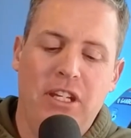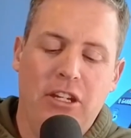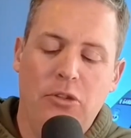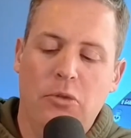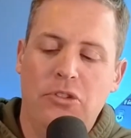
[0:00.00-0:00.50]
I do
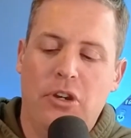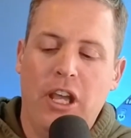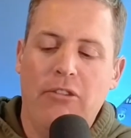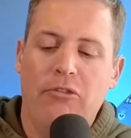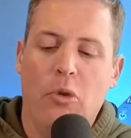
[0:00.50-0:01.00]
want to talk
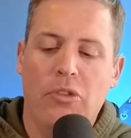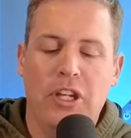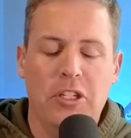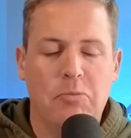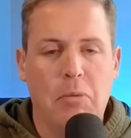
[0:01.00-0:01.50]
F-4 things.
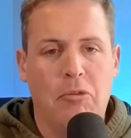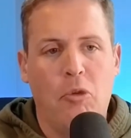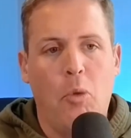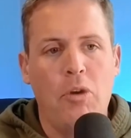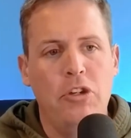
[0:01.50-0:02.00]
But before
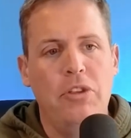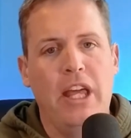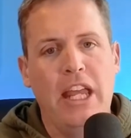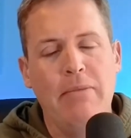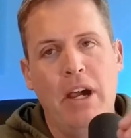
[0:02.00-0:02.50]
we do that,
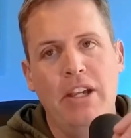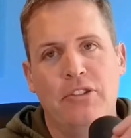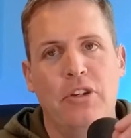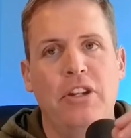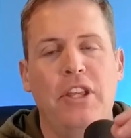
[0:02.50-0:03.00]
is there
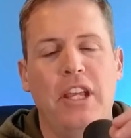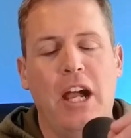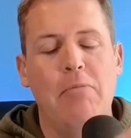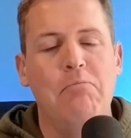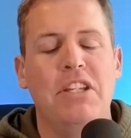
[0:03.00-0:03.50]
anything
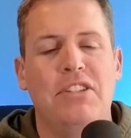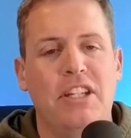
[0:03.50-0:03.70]
I'm missing?